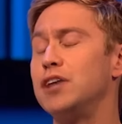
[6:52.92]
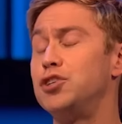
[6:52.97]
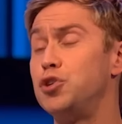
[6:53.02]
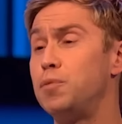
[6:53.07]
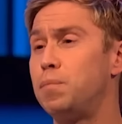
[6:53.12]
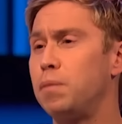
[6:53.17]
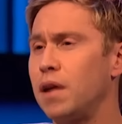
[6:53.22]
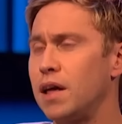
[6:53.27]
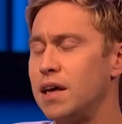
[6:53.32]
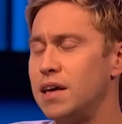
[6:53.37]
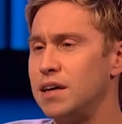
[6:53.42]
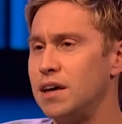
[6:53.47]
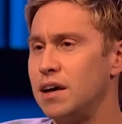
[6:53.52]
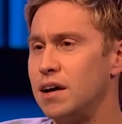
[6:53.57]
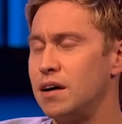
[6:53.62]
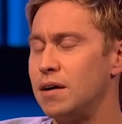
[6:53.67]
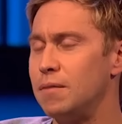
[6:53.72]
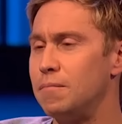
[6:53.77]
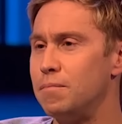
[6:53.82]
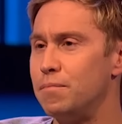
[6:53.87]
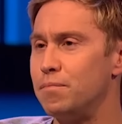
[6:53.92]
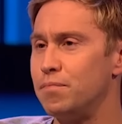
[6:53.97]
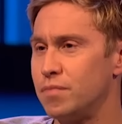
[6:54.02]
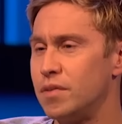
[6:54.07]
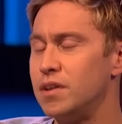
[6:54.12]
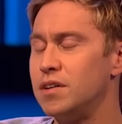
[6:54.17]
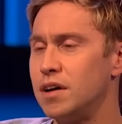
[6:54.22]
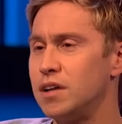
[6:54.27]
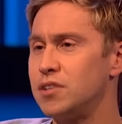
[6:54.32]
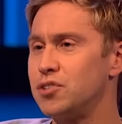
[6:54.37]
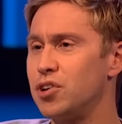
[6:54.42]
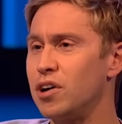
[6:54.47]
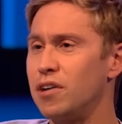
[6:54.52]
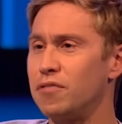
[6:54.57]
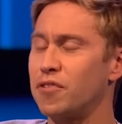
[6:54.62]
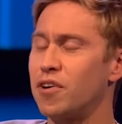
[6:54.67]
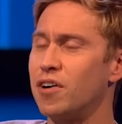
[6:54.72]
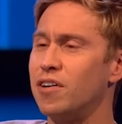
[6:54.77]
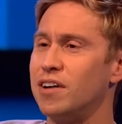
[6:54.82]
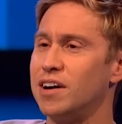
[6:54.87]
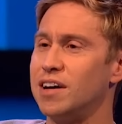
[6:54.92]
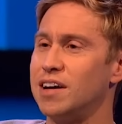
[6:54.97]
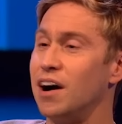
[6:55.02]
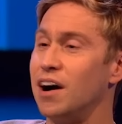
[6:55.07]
And you play a tough guy.